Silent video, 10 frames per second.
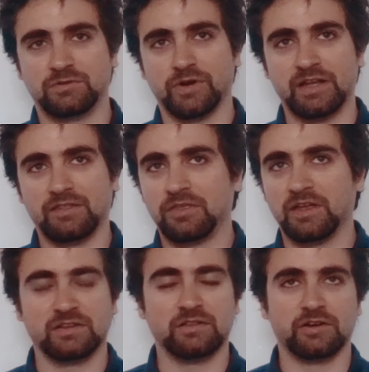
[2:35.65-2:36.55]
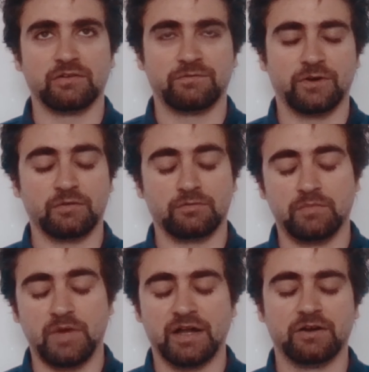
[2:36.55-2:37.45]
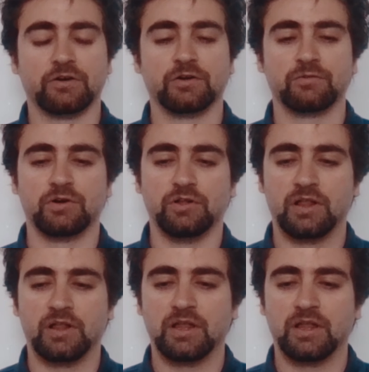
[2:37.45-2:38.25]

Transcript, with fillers: great thing to learn for my current role.